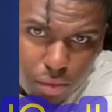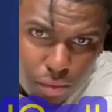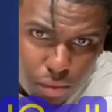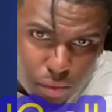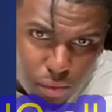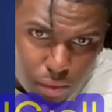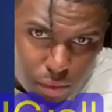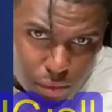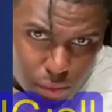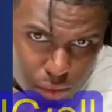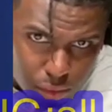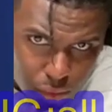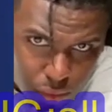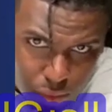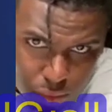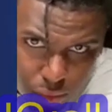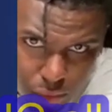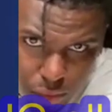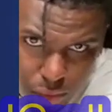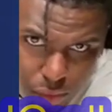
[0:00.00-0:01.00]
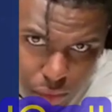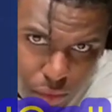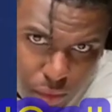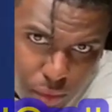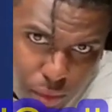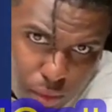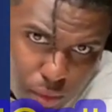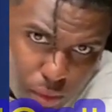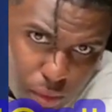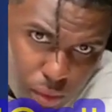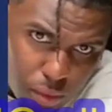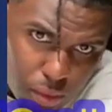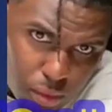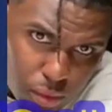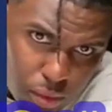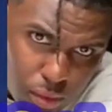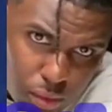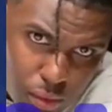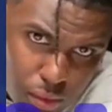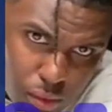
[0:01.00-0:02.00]

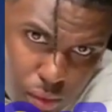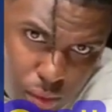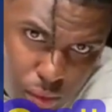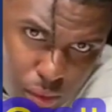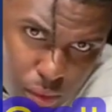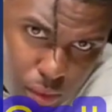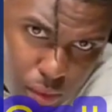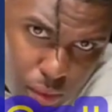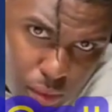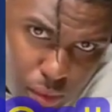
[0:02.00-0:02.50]
(not speaking)